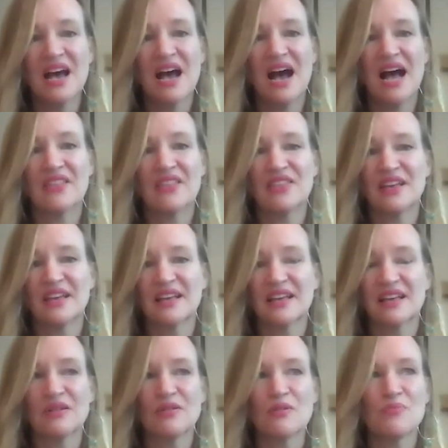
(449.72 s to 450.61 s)
I think
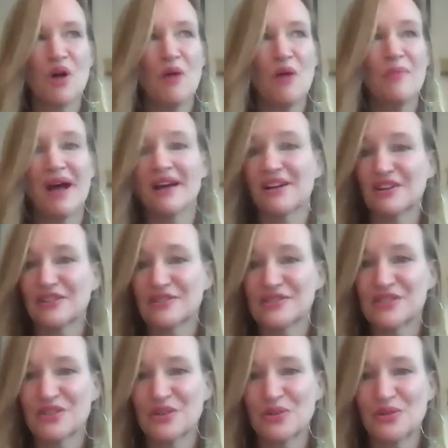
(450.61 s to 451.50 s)
Paul
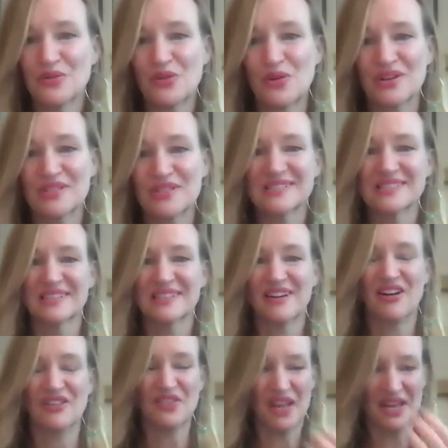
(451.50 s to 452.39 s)
Myers, who of course is an
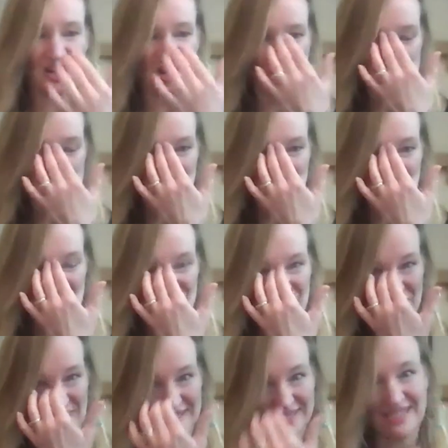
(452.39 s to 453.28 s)
online open source
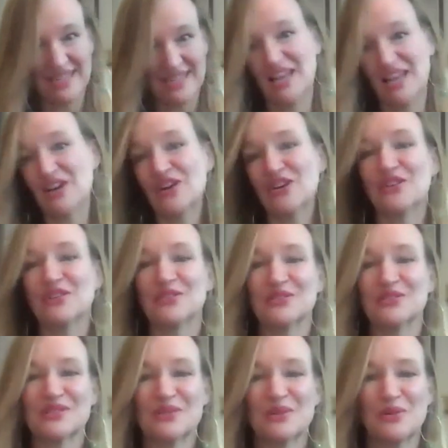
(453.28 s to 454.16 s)
investigator
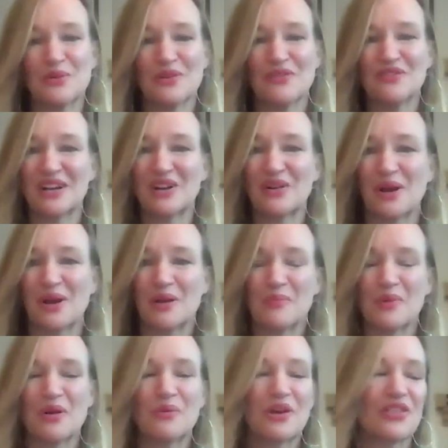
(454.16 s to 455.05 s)
who we've done quite a
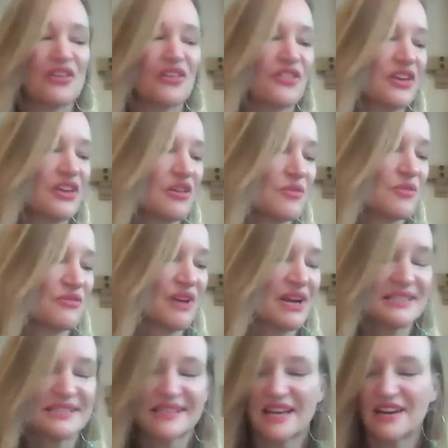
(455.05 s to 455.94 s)
bit with at the Human
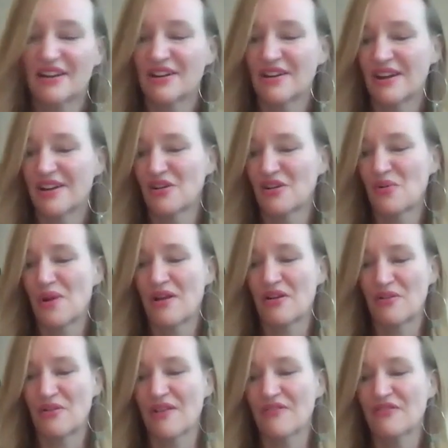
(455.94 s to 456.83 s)
Rights Center and are quite
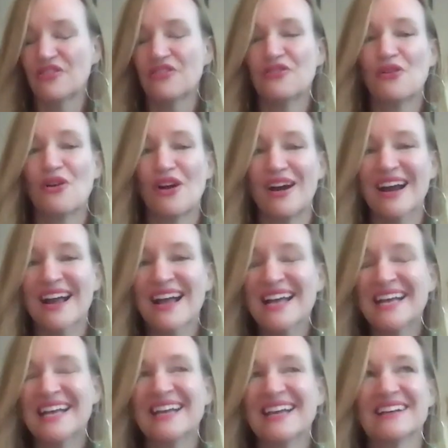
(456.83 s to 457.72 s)
grateful for,
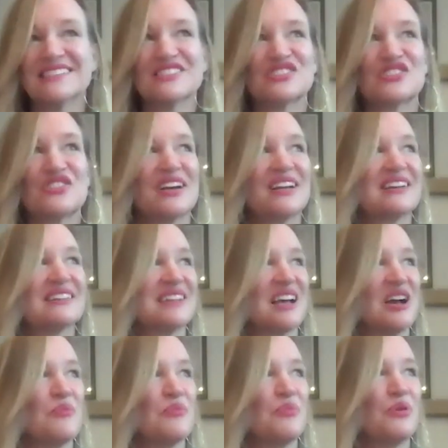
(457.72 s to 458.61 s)
he has this great
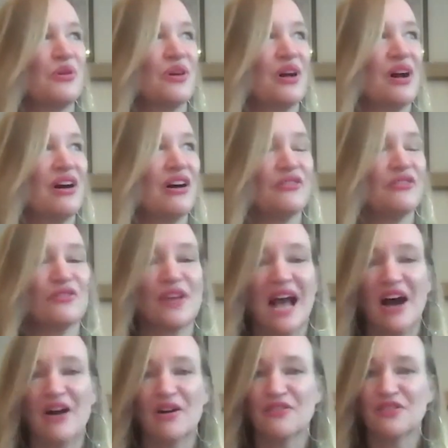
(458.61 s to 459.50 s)
example of
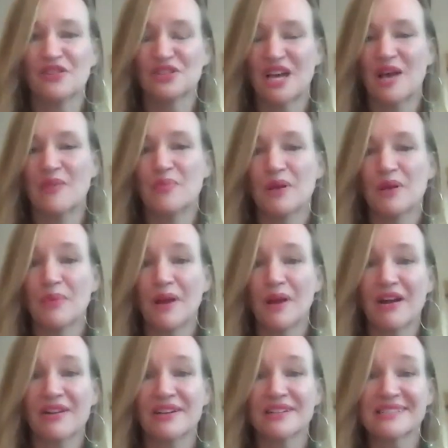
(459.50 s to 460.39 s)
how if you type in
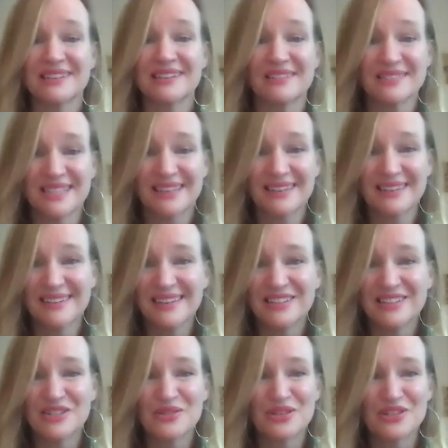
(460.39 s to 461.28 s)
Paris Hilton
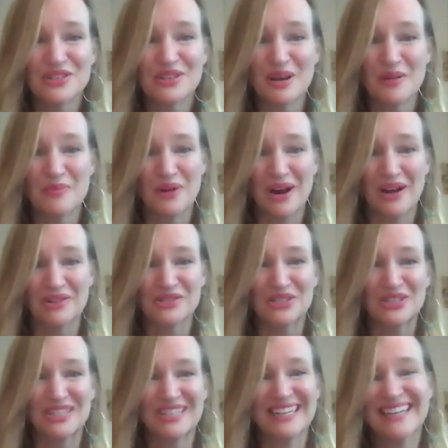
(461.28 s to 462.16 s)
into a
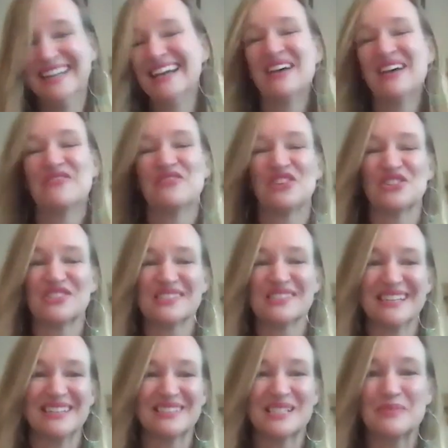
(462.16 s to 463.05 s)
browser versus
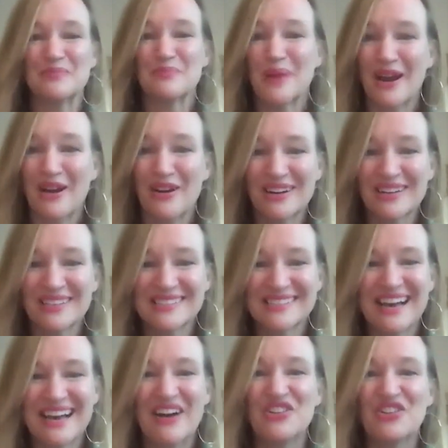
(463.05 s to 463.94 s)
Hilton Paris,
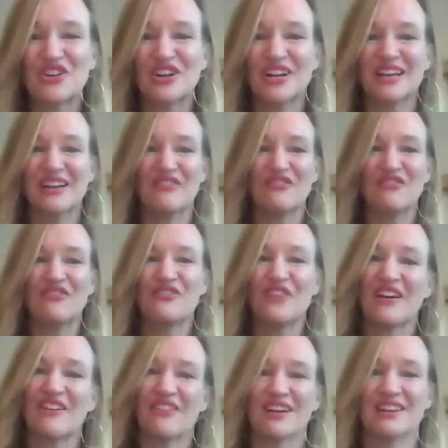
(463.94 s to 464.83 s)
how you're going to get
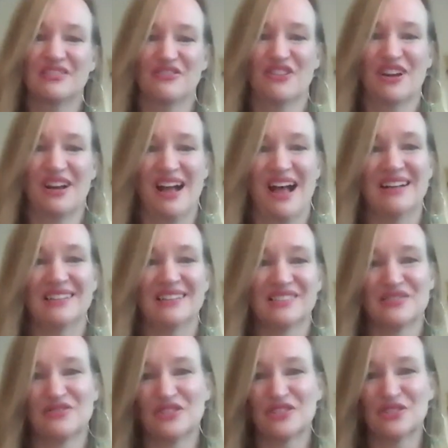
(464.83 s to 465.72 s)
very different kinds
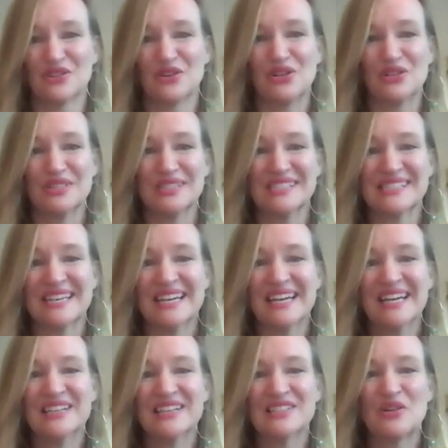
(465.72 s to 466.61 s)
of results.
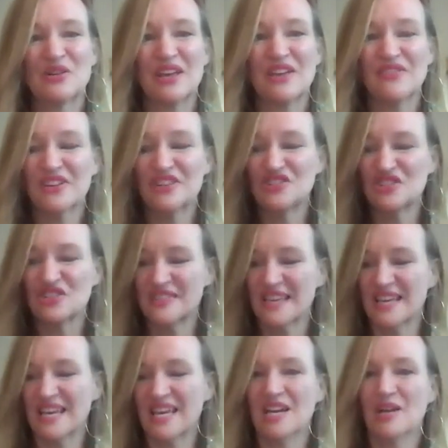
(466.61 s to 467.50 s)
So even just
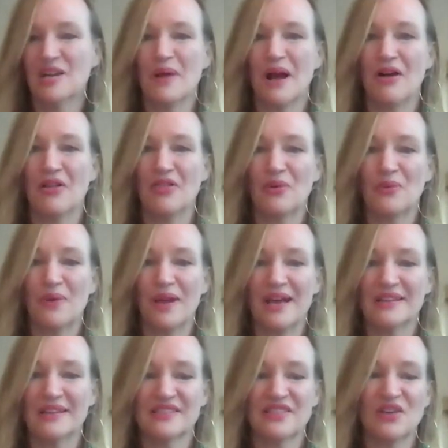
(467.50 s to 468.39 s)
thinking about the
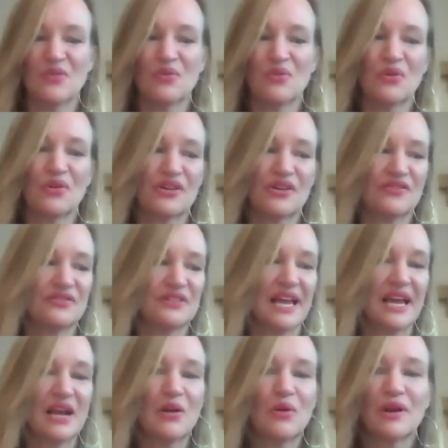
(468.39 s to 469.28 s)
ways that the order of
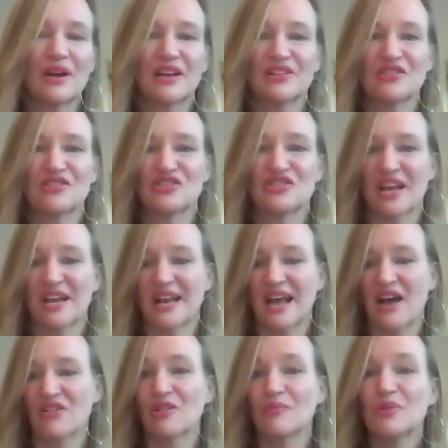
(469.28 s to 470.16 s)
language and
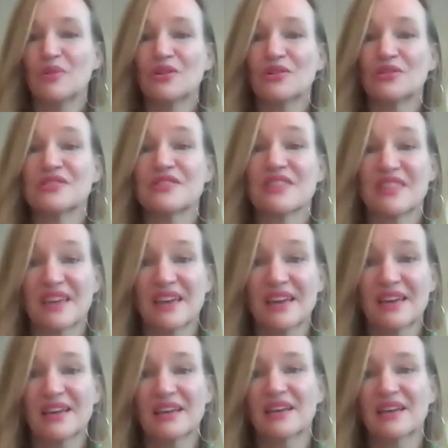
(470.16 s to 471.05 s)
how computers
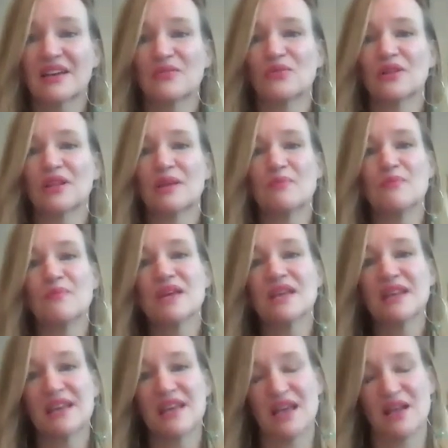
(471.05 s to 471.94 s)
think can really
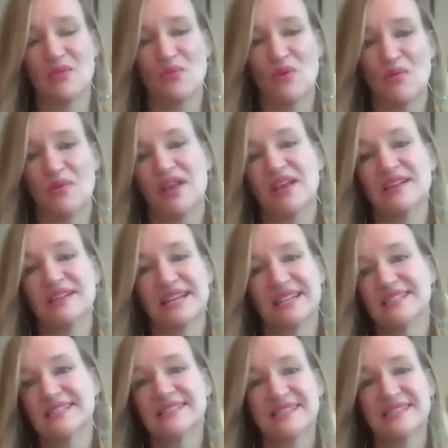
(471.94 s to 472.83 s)
mediate what we
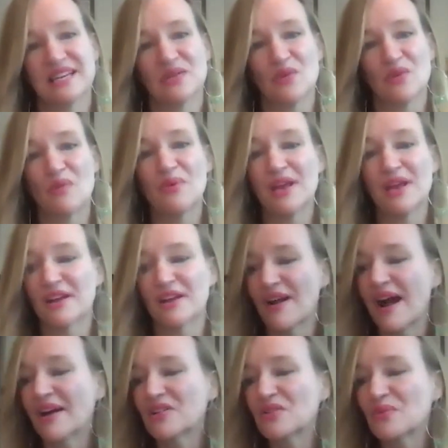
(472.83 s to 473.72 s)
get to see and what we
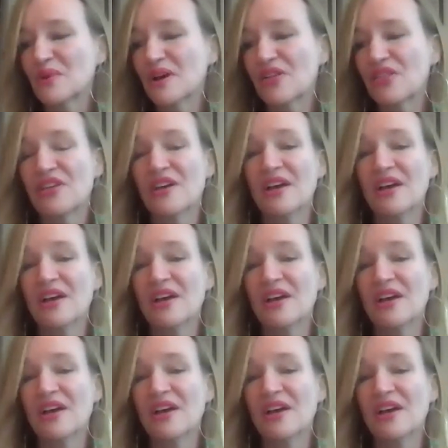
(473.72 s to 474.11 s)
interact with.